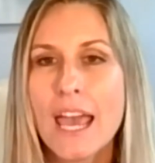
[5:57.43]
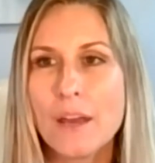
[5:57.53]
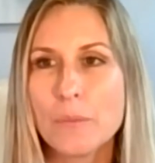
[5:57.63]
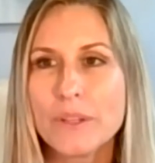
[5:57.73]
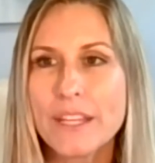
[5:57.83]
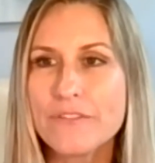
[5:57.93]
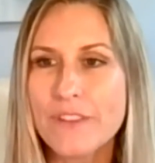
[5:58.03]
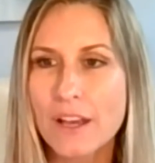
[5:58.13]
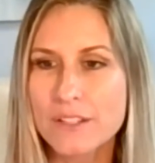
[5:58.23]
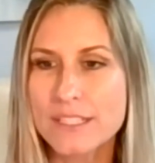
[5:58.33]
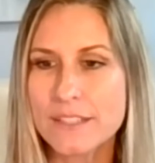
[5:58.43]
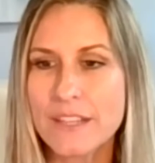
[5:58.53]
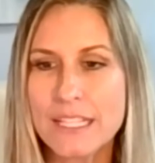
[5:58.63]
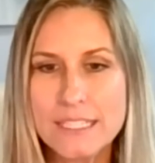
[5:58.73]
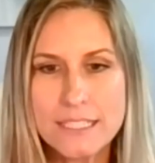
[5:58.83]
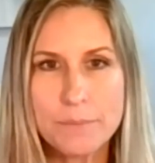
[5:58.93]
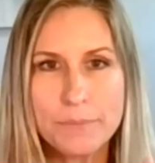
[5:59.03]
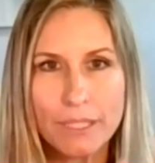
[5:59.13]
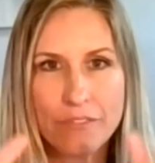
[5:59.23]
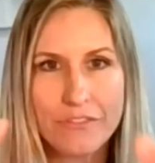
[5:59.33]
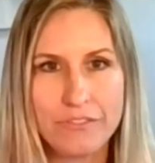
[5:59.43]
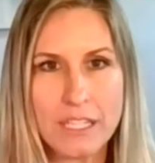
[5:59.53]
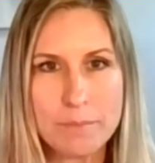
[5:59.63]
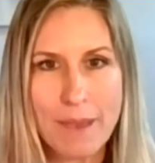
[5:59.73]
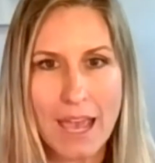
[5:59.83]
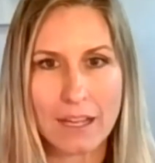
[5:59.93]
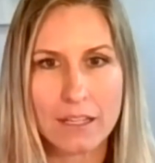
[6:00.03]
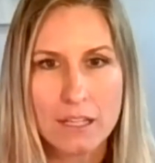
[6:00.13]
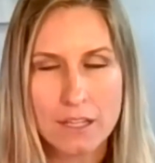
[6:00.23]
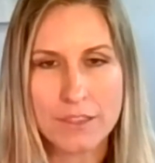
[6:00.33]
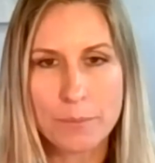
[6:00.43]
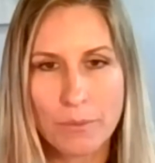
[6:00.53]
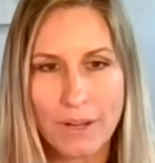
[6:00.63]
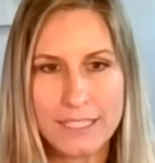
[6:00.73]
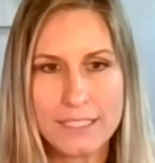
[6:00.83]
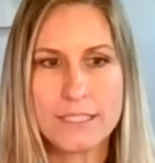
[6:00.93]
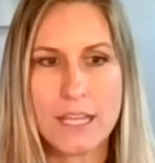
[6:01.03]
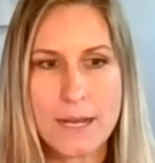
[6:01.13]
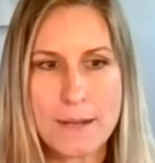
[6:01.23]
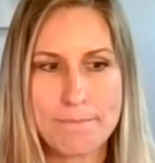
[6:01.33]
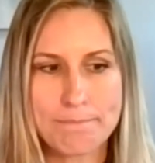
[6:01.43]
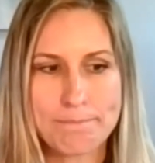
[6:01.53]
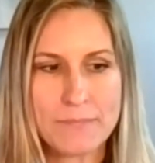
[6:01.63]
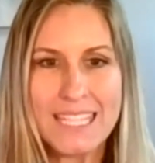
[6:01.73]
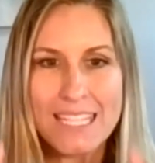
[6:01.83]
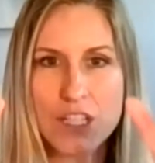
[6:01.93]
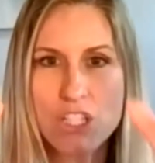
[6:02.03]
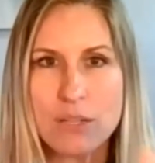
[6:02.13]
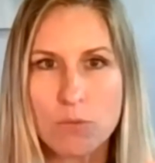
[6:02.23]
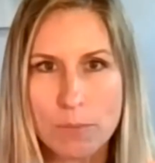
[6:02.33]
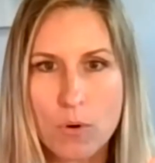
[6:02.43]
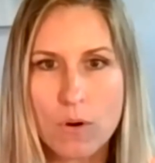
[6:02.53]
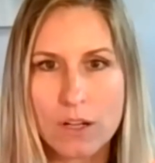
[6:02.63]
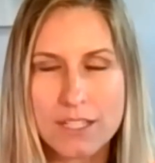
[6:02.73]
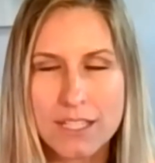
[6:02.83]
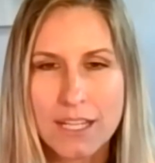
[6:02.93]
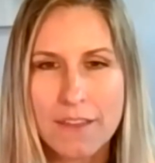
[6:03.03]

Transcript: And what they found is that they simply feedback the brain's EEG report